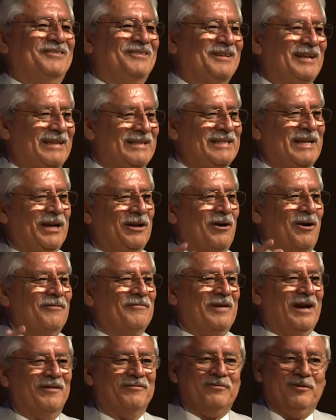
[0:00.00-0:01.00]
They take
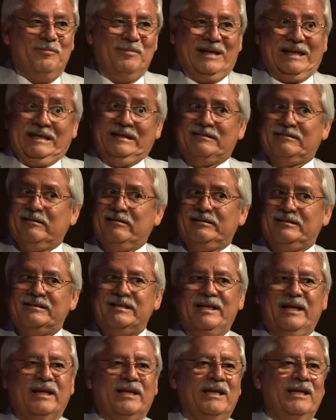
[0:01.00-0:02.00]
off after him, and he starts
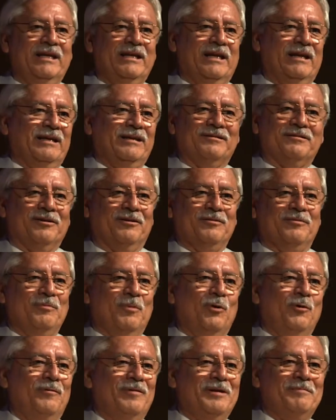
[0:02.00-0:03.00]
kicking and he starts
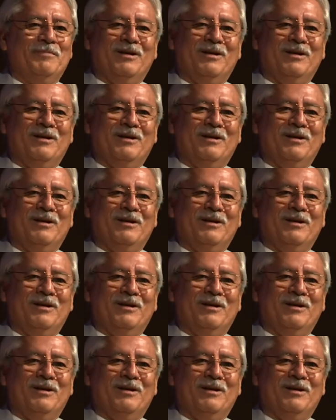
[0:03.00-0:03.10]
moving,